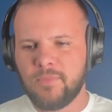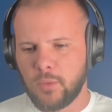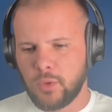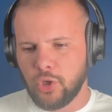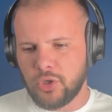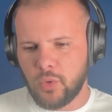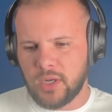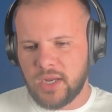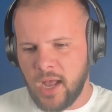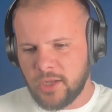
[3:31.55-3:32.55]
Like when you're doing
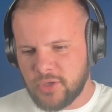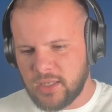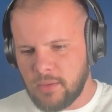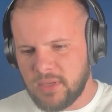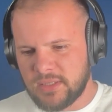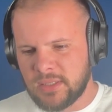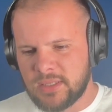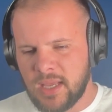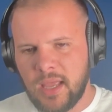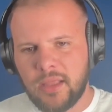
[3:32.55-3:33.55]
a contracting business,